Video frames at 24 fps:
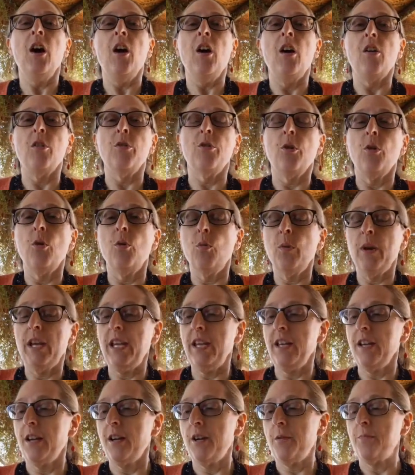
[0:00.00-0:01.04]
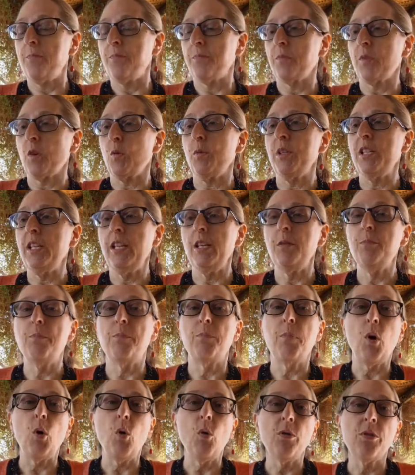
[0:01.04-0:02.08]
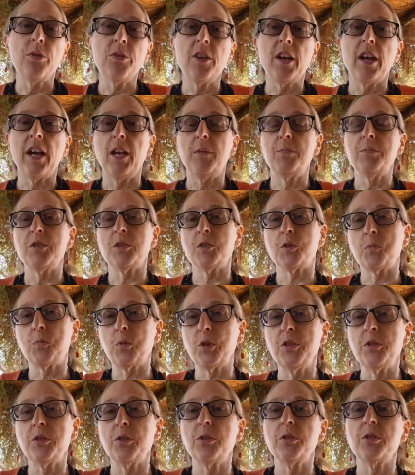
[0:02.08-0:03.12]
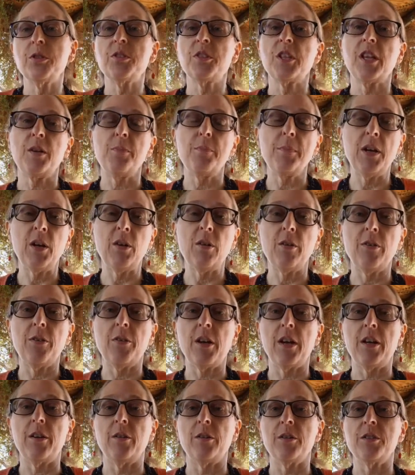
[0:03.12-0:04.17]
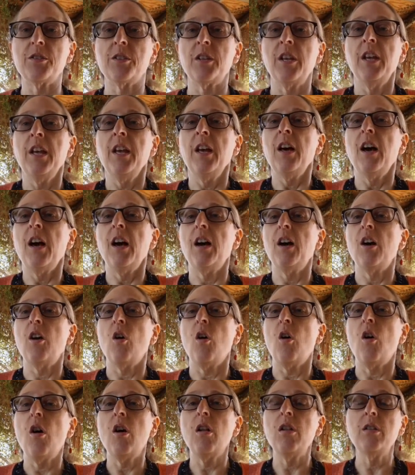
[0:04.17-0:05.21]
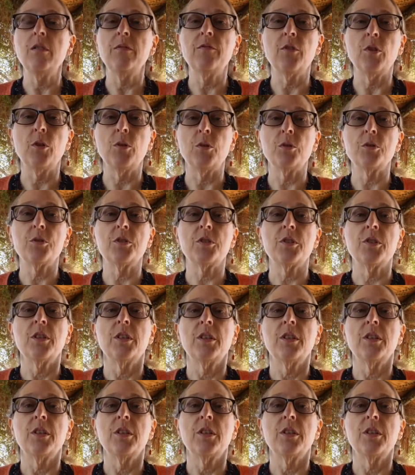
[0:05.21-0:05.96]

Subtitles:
Although we need both types, sprinters and marathoners, all of those